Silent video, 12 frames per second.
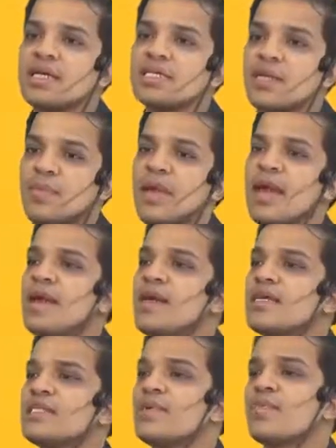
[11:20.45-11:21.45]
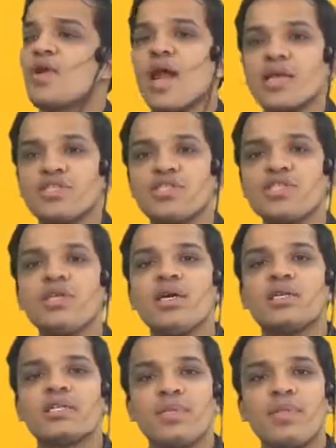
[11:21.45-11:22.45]
Supplier does the production.
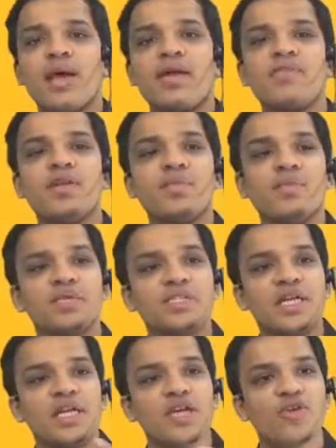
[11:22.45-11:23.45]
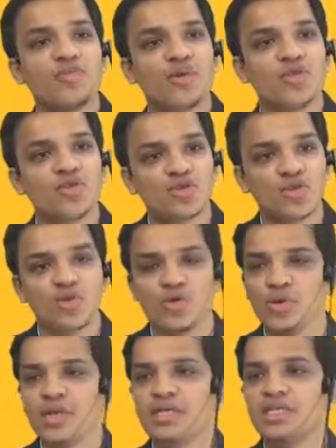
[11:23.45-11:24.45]
Supplier will immediately give me those
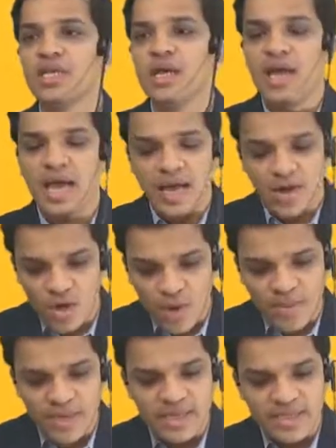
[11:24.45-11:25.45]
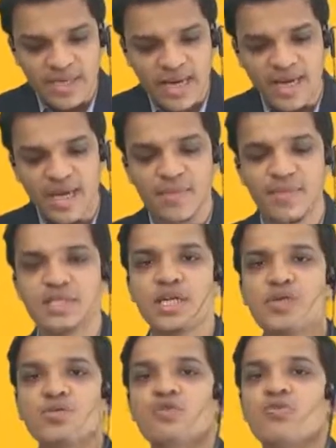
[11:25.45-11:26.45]
units and raw materials and I can
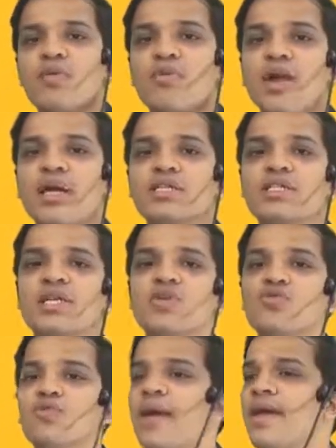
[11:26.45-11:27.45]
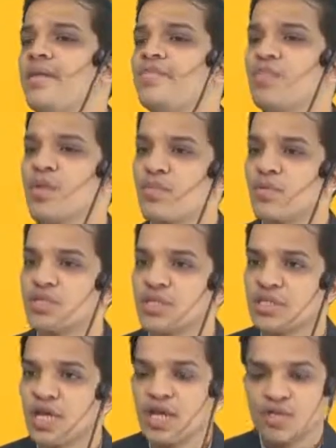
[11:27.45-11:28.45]
immediately use for production and do my
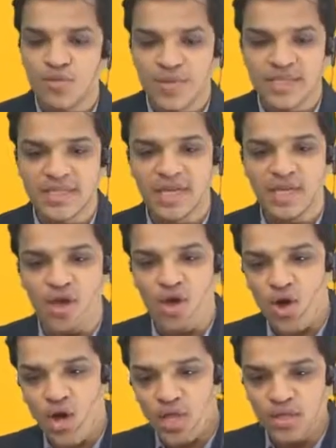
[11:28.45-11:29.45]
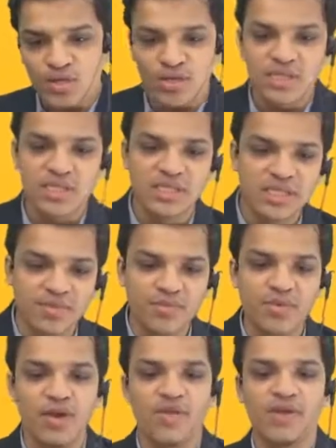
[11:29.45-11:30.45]
process. So basically all those systems,
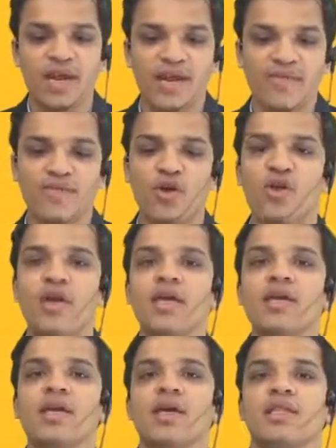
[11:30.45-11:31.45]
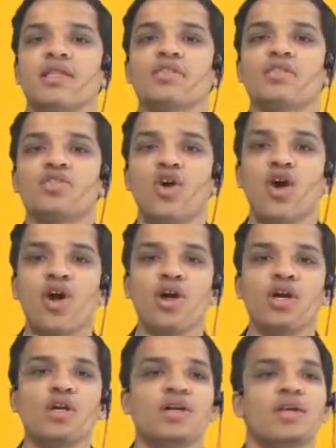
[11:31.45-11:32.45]
when I am following the
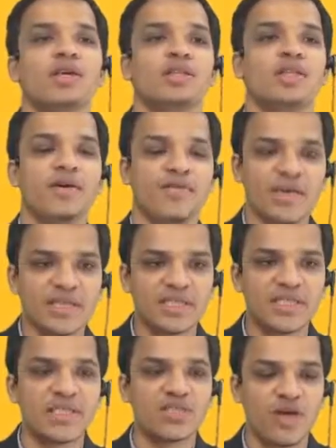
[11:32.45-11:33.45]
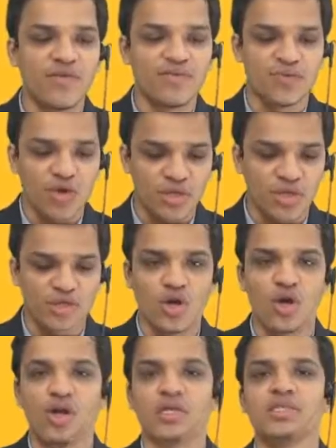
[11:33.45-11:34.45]
stock, the wastage of your
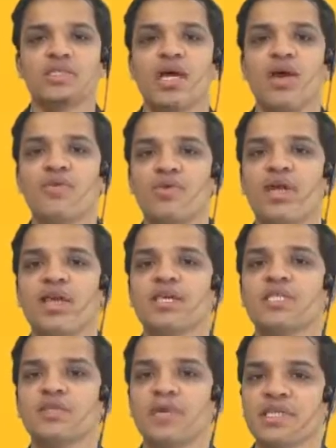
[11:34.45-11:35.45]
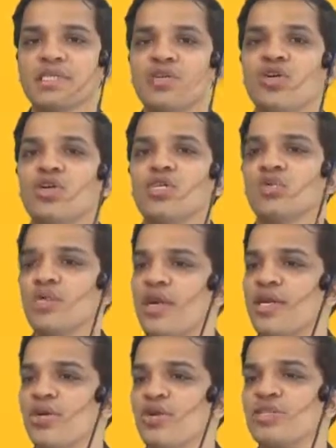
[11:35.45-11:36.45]
stocks, counting, inspection cost,
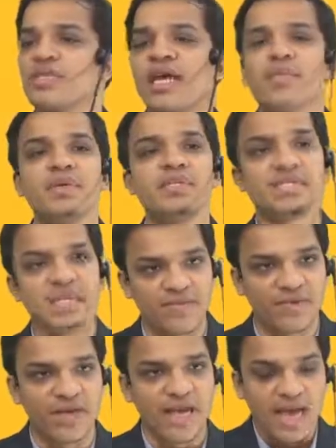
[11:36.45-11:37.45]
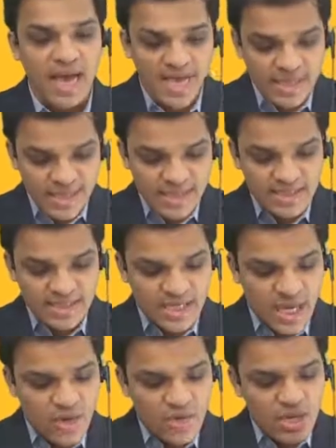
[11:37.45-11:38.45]
quality cost can be saved. And that is
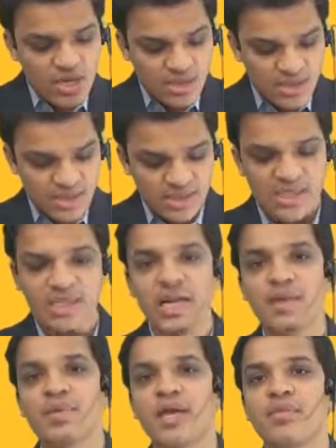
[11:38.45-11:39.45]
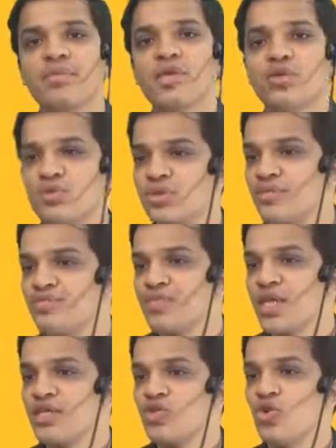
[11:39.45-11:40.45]
how just-in-time can be used.
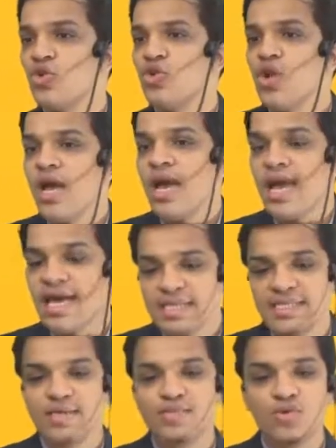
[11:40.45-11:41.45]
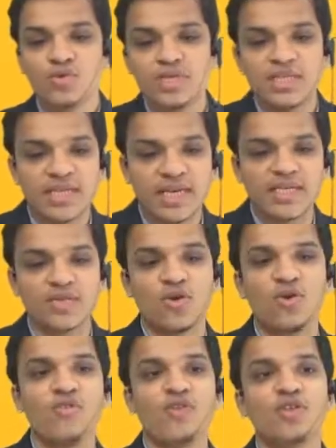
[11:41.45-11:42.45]
So as the Modi says,
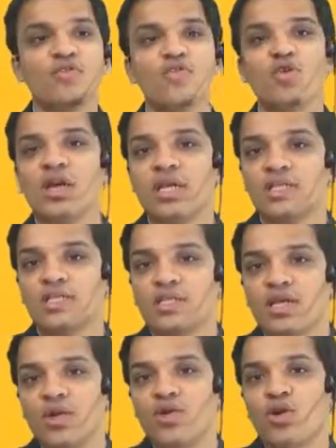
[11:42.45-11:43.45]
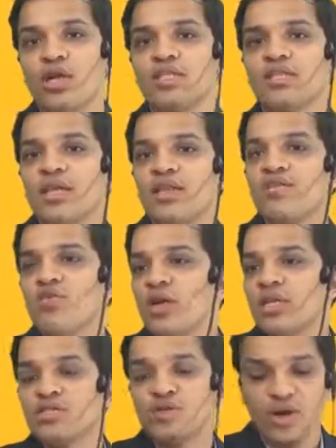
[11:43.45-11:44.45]
go for the vocals, locals are the
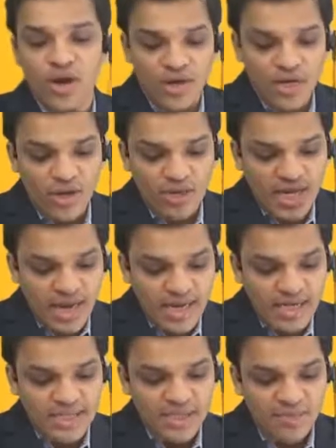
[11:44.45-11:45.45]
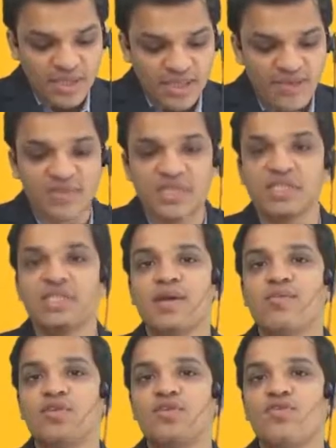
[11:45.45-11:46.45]
vocals. So accordingly on that concept itself,
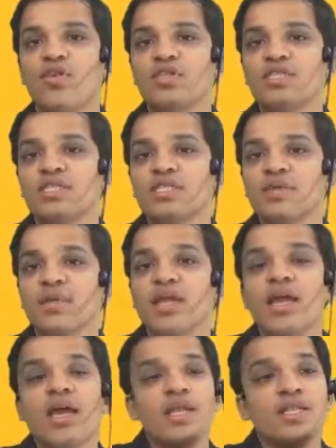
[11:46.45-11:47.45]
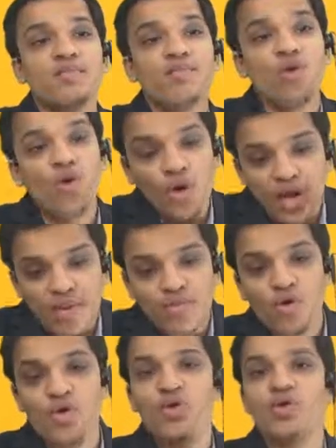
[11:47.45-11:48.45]
just-in-time also follows the system that the more and
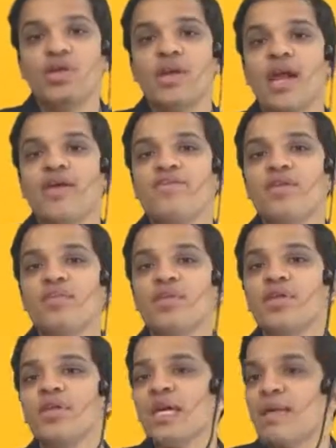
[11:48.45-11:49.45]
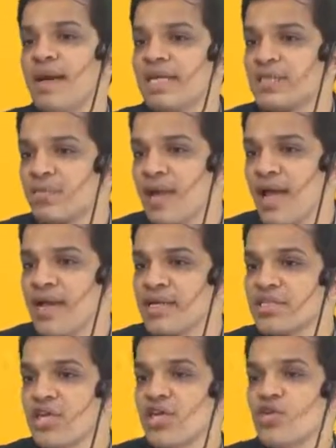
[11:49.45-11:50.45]
more you try from the nearby
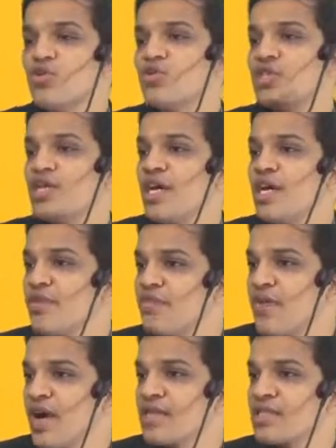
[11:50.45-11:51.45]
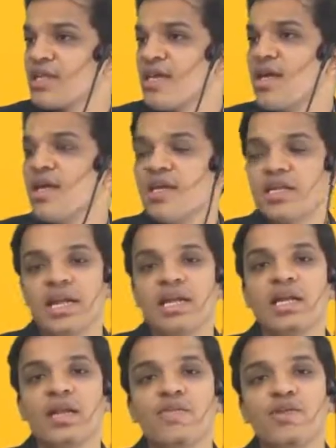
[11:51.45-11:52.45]
suppliers, you trigger it fast, it can
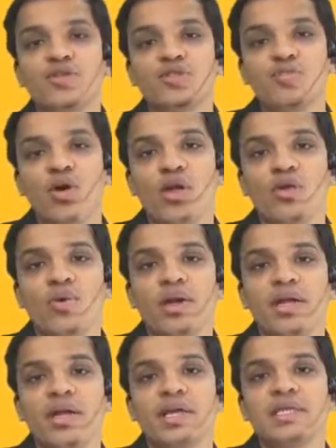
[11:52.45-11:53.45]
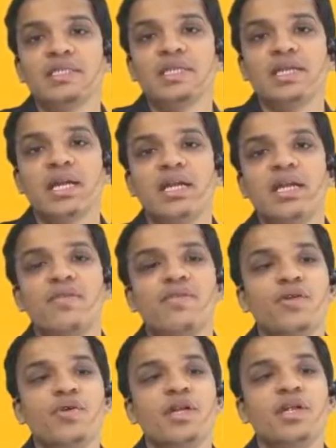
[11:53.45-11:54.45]
deliver you small quantities, it can deliver
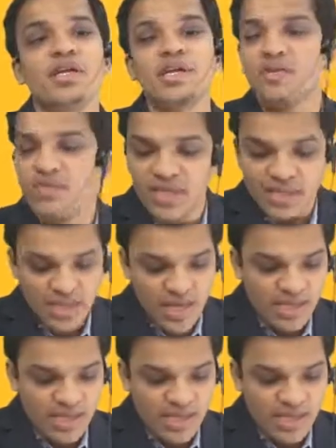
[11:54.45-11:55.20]
you in intervals.